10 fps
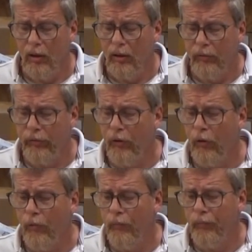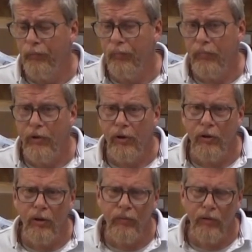So, you
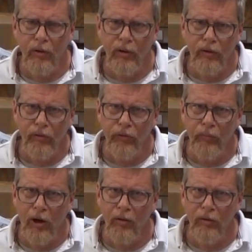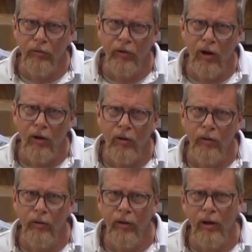know, if you're in a smaller
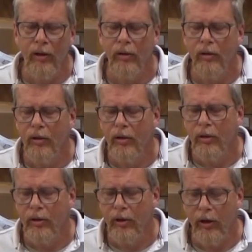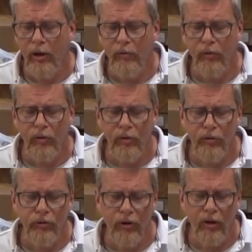town and you're
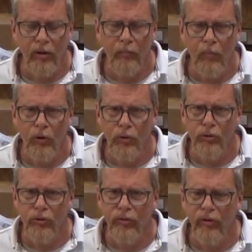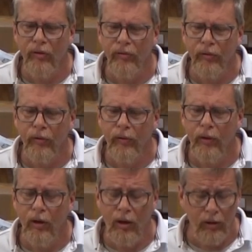introducing a motion sensor,
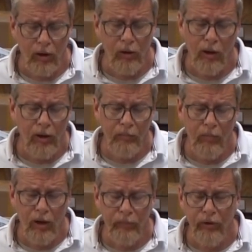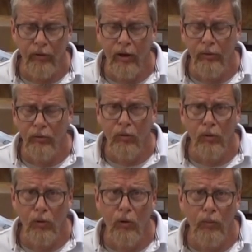uh, or, i uh, a, I'm sorry, a
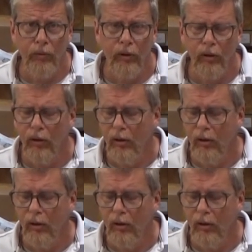door opener,